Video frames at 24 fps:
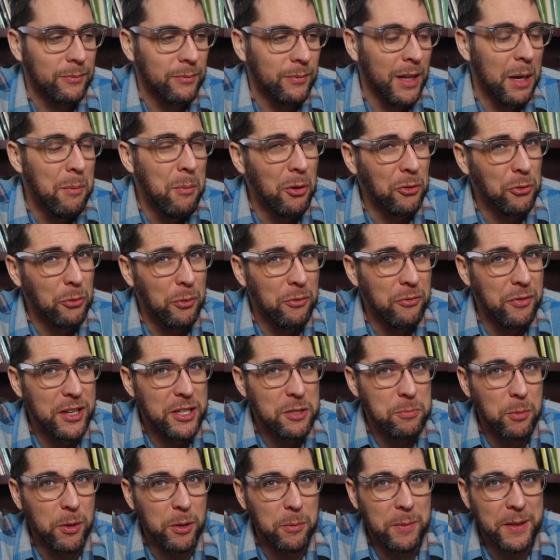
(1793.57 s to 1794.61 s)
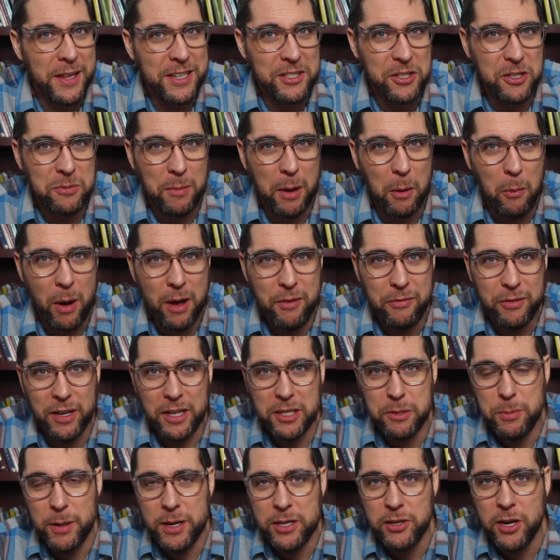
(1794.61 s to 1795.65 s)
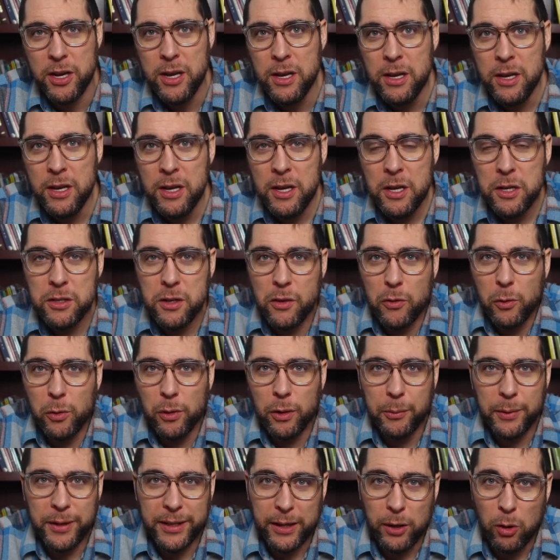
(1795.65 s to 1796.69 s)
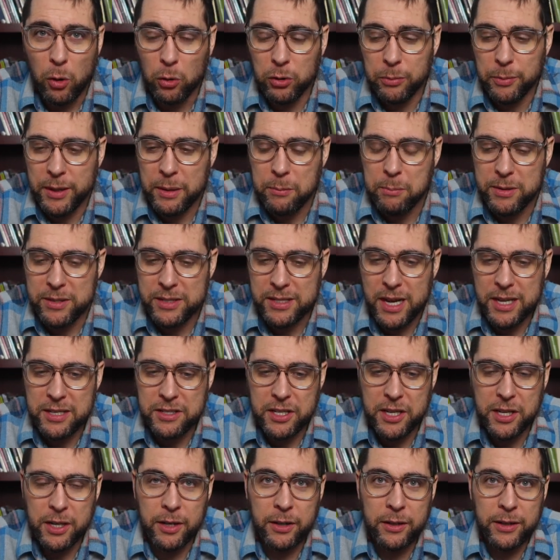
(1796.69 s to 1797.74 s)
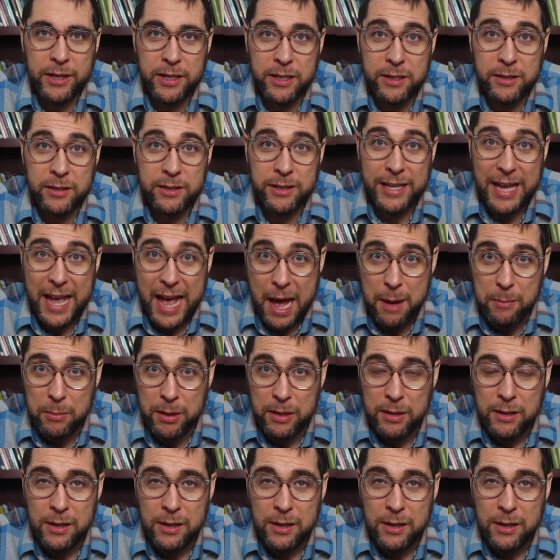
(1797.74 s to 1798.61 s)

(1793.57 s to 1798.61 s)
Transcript: I'm also on Facebook, but that's just my wife and I's page. So if you really want to get a hold of me, besides here is Gab.